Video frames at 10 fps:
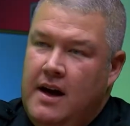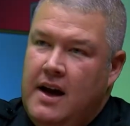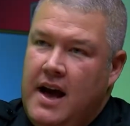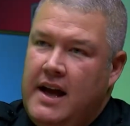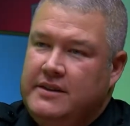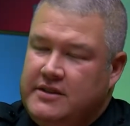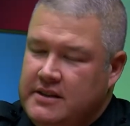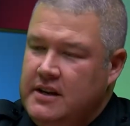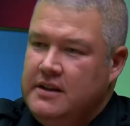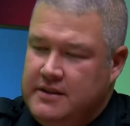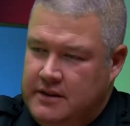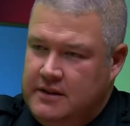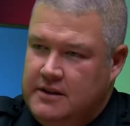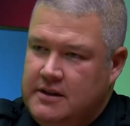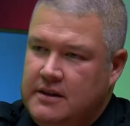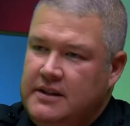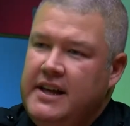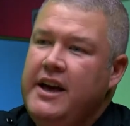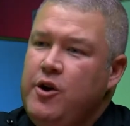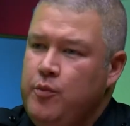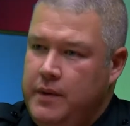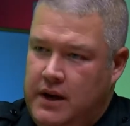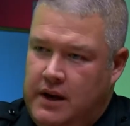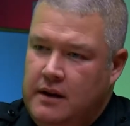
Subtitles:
had citizens tell me,